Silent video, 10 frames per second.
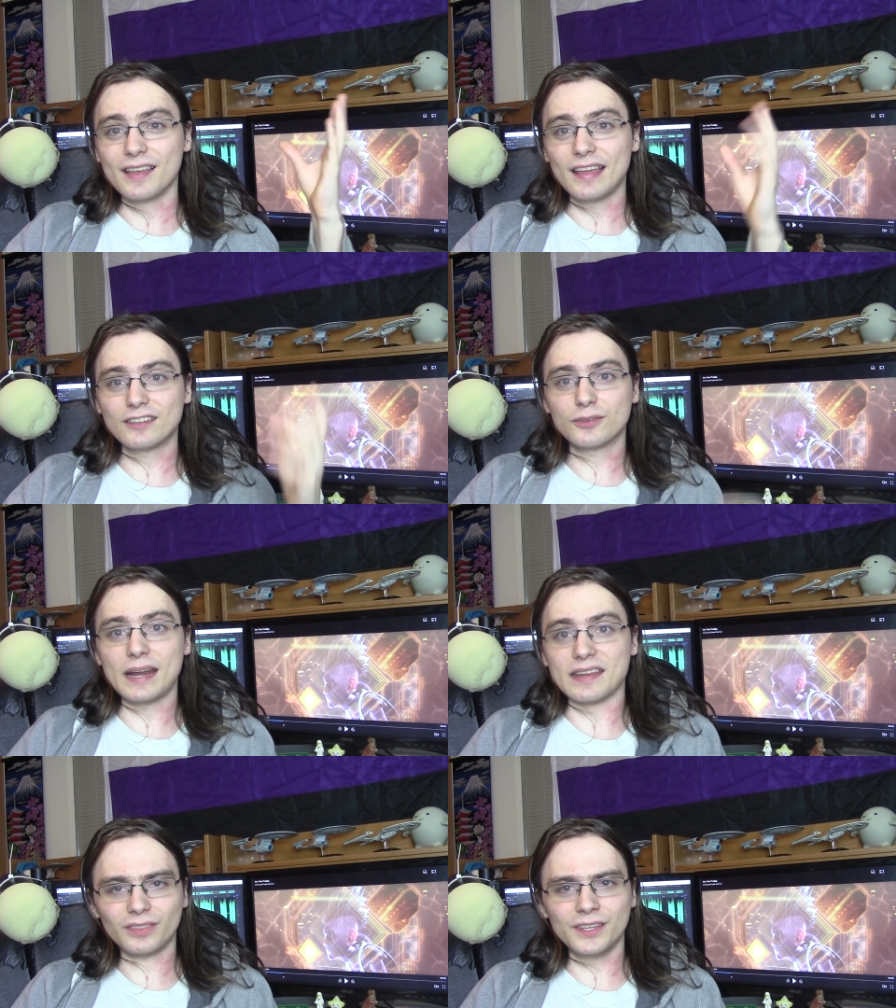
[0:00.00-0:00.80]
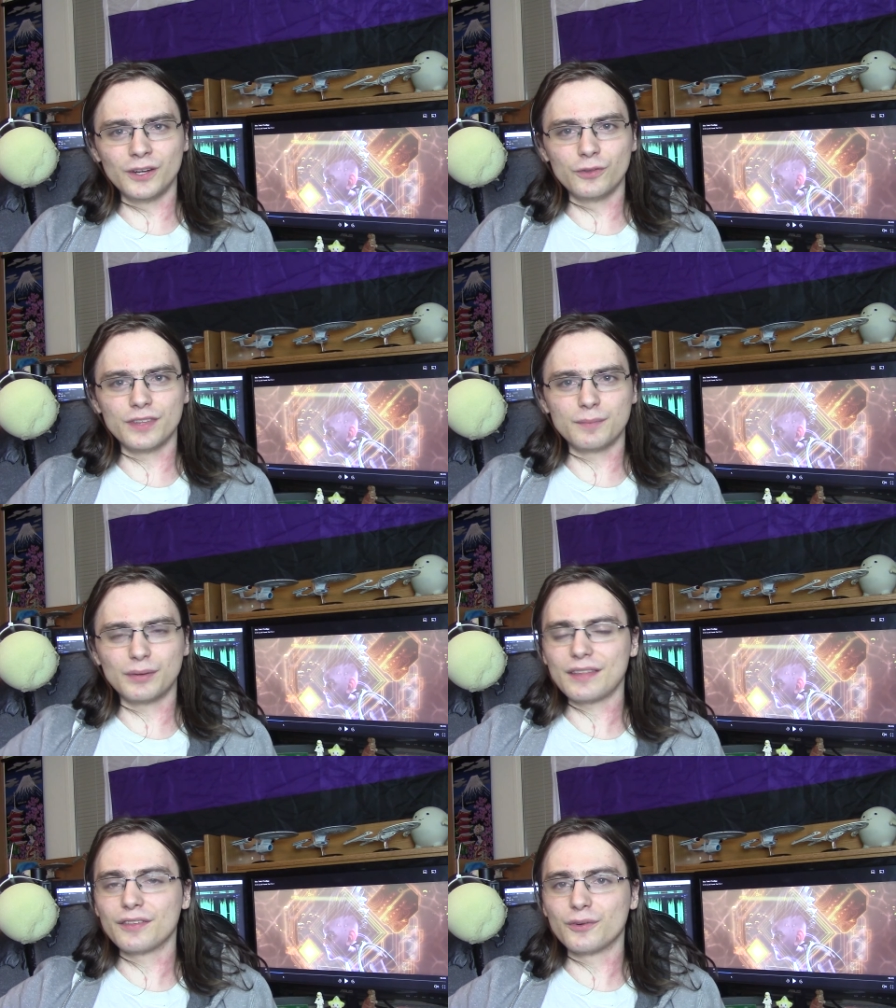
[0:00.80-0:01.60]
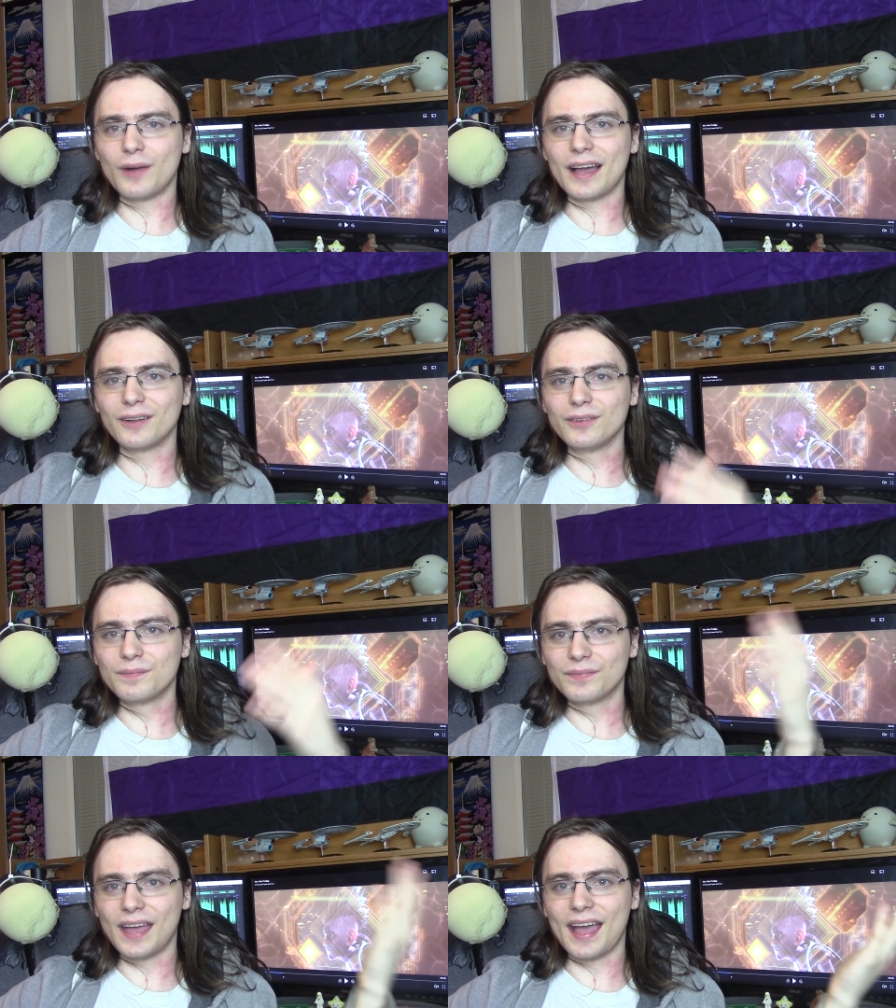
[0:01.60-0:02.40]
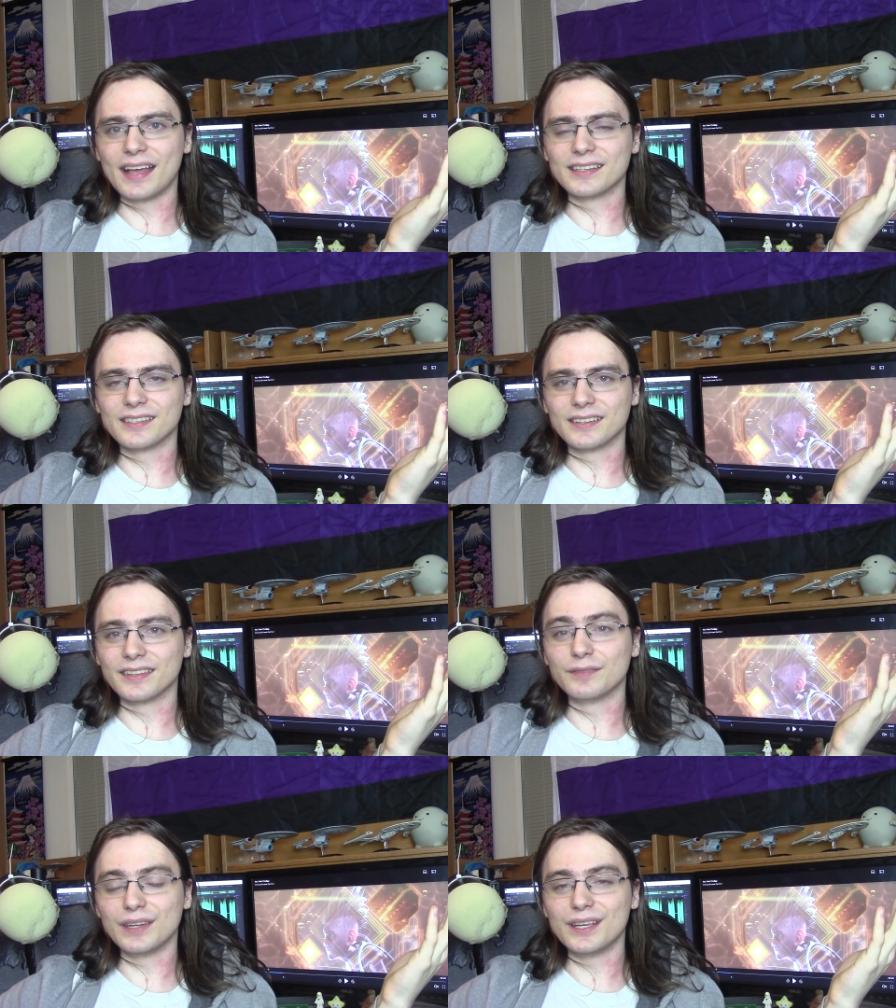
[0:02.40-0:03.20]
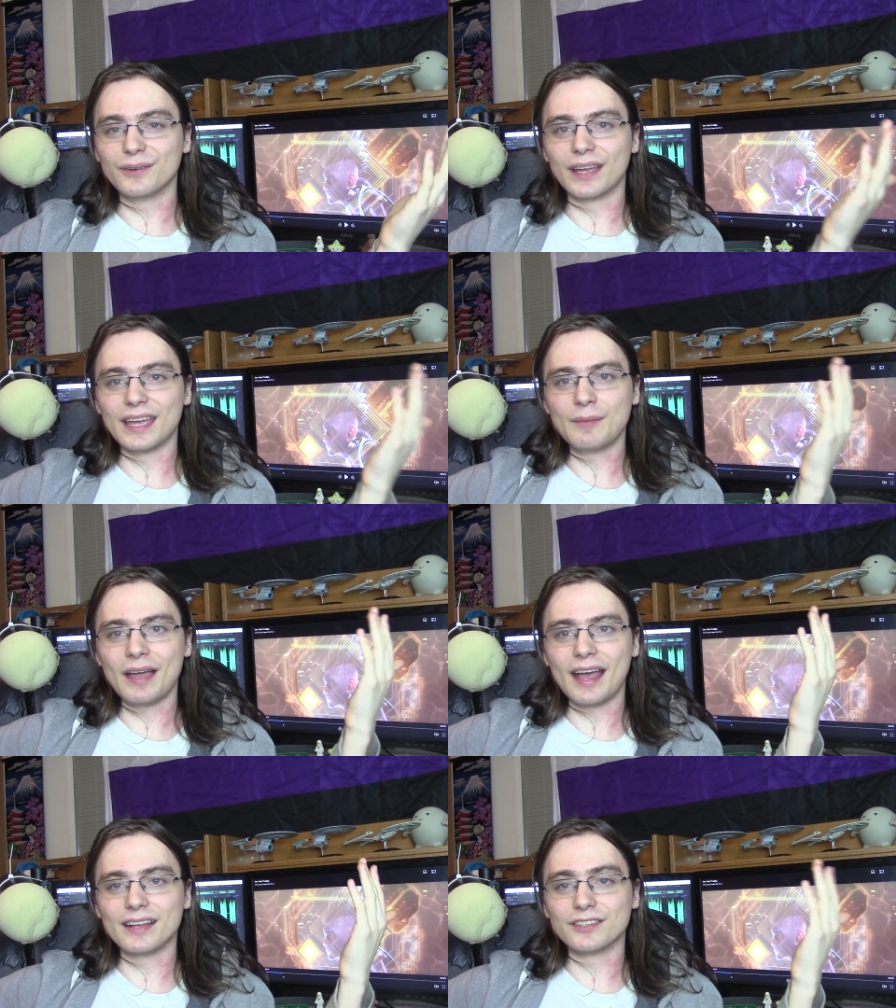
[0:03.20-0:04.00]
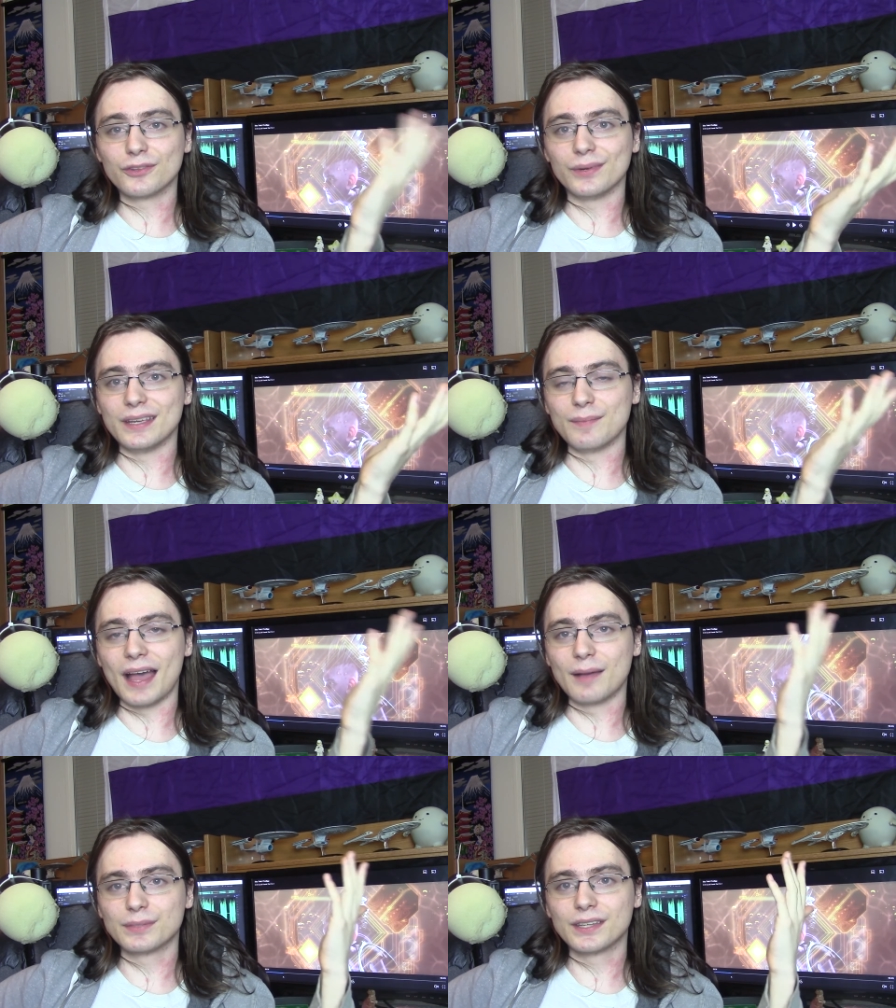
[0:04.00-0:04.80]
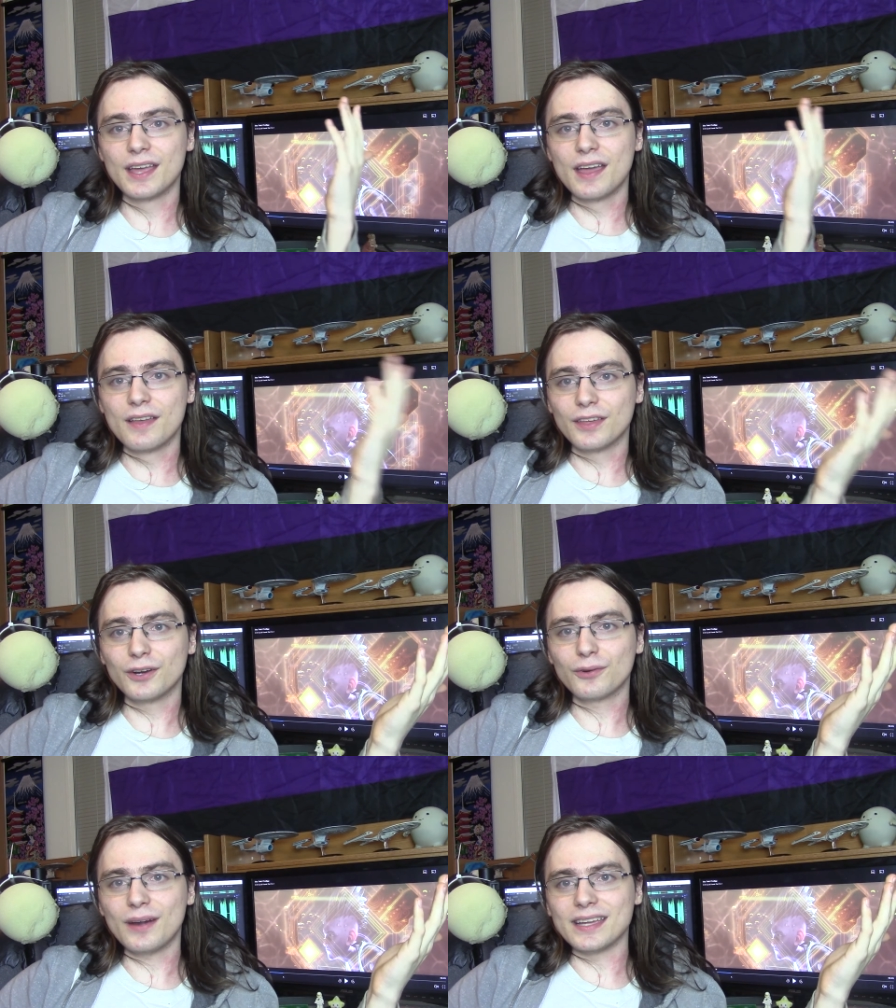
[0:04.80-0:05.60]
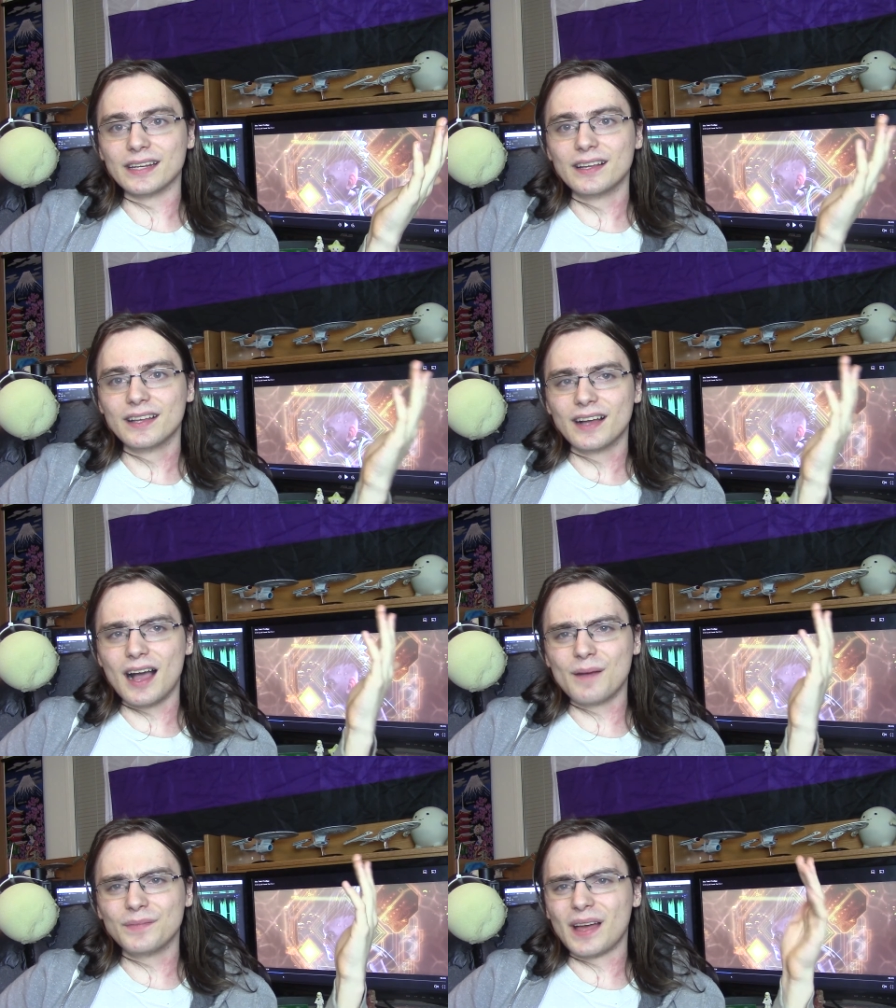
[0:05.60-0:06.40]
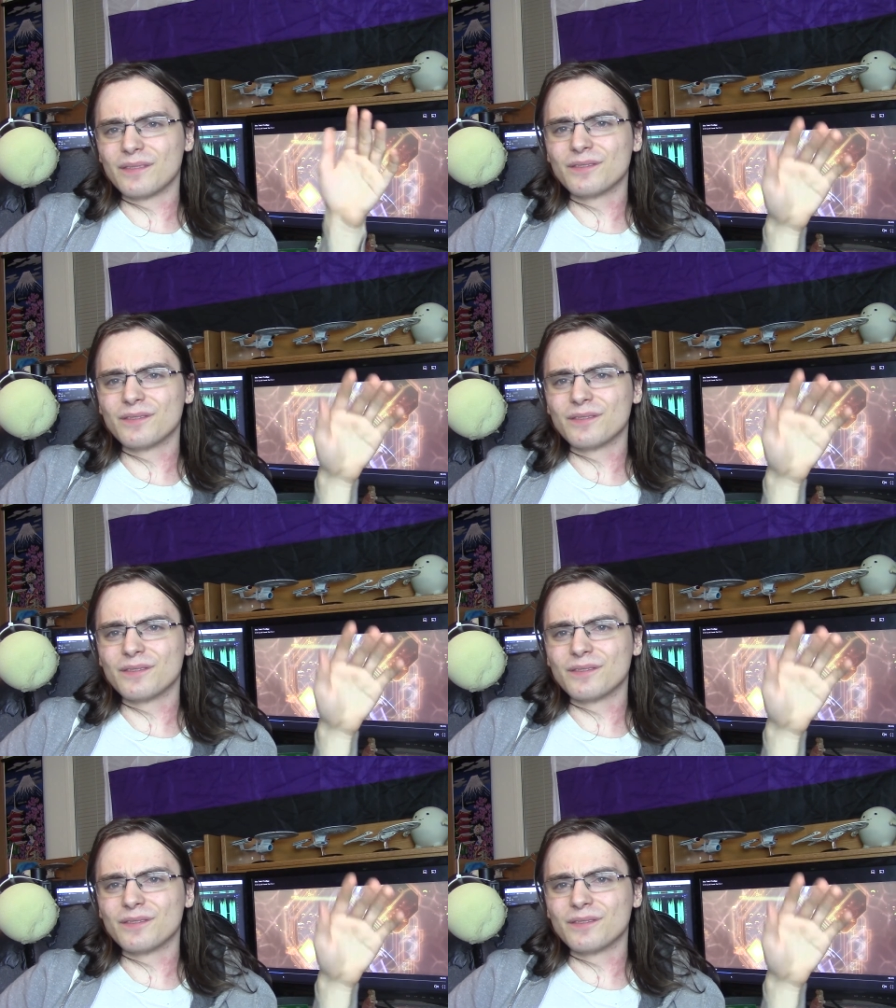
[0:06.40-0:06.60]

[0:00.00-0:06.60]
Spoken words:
That's great. You know, the Breath of the Wild the video game has 3D maps that are great. Not